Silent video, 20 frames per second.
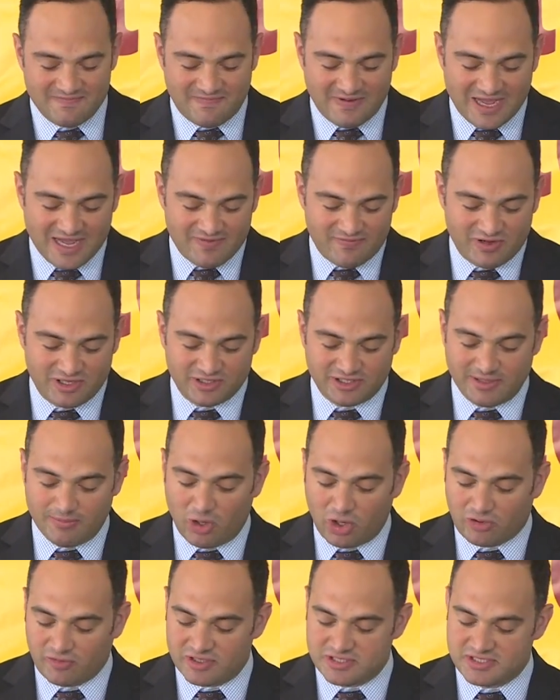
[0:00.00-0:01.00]
vibrant
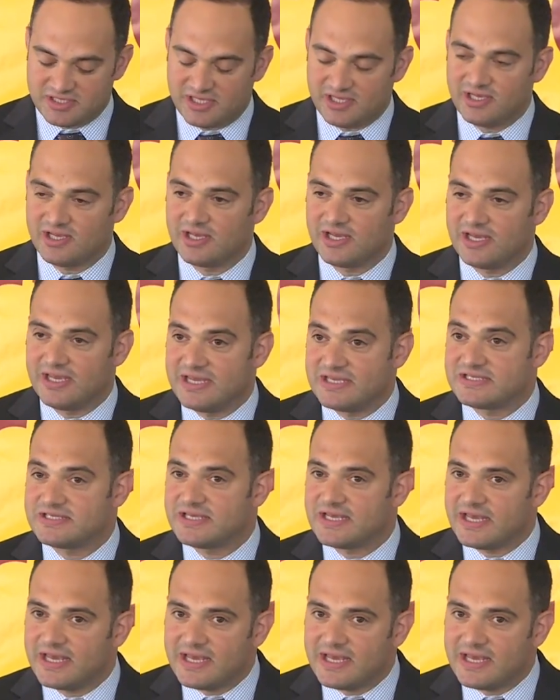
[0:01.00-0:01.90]
democracy is